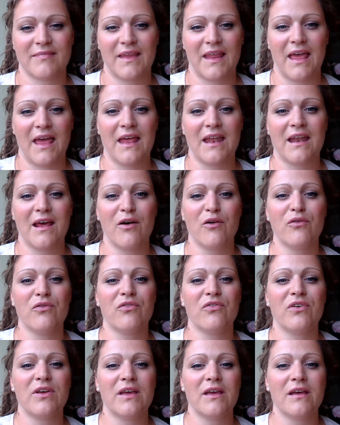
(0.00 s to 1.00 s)
And now
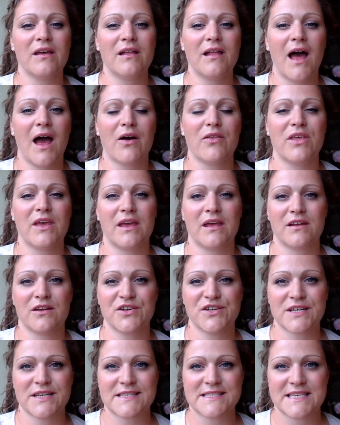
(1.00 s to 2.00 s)
feel how the
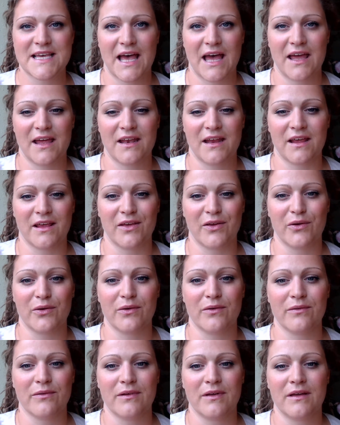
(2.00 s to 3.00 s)
energy is guiding you